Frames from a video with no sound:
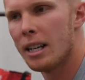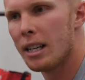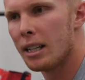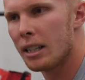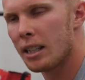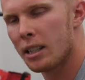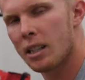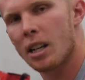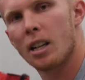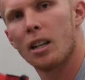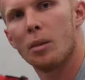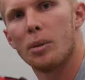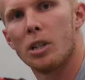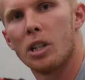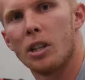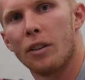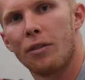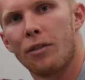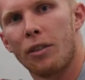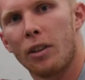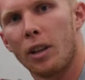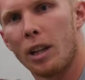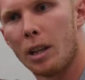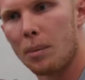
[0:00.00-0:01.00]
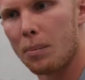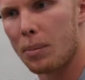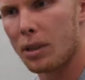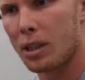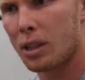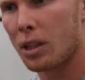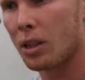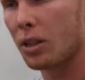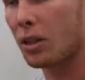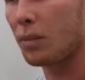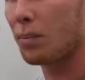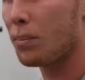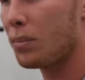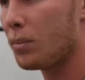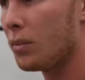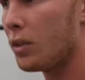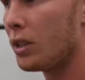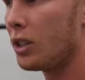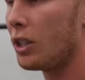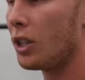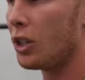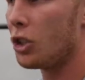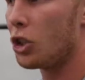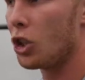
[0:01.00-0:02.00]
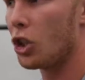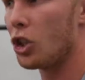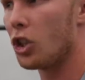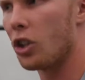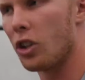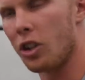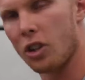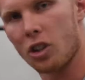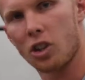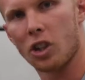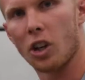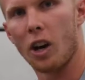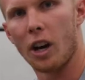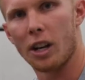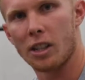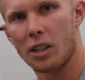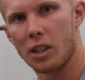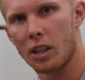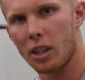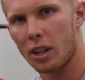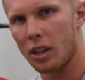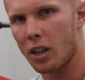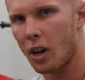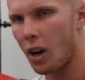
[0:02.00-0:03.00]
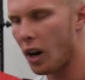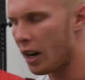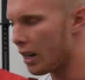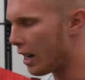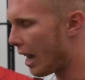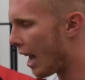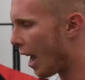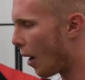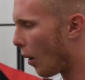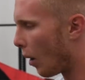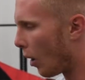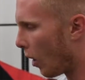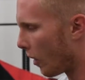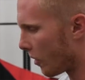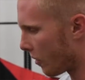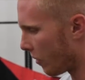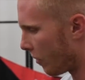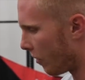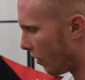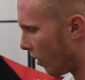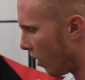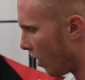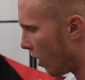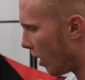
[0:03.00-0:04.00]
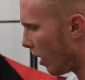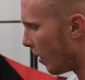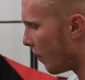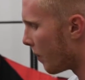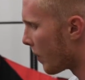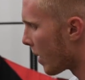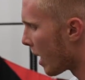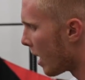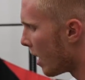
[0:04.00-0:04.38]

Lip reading: just a little bit differently, due to the size of the kite and how I like to fly it.